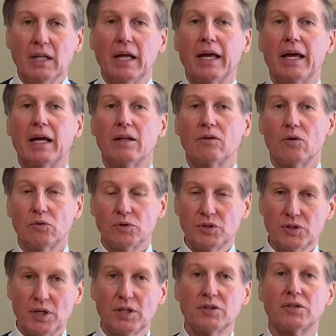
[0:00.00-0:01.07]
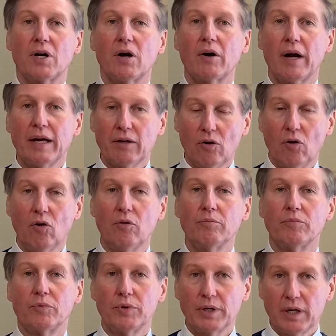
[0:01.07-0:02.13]
And those 6 are at home
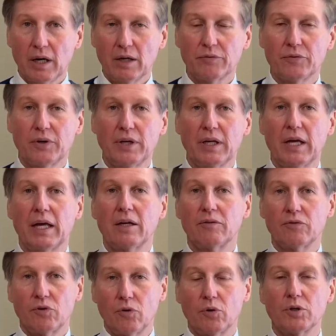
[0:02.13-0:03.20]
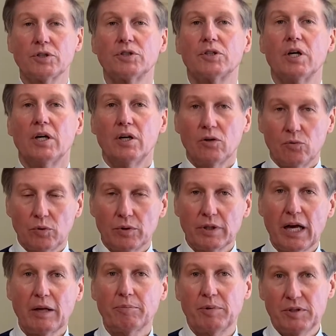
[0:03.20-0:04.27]
recovering, and of course will
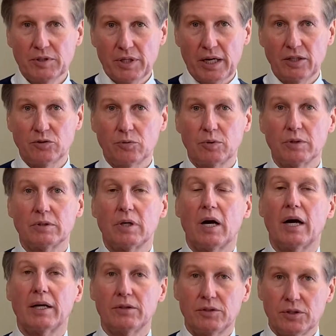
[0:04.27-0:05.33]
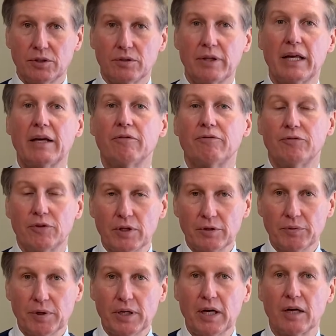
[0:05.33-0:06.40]
not be scheduled until they have fully
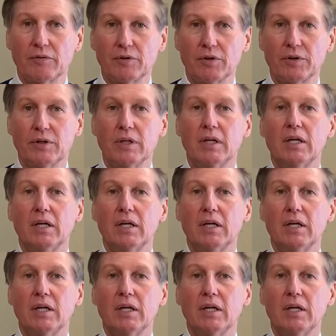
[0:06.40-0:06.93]
recovered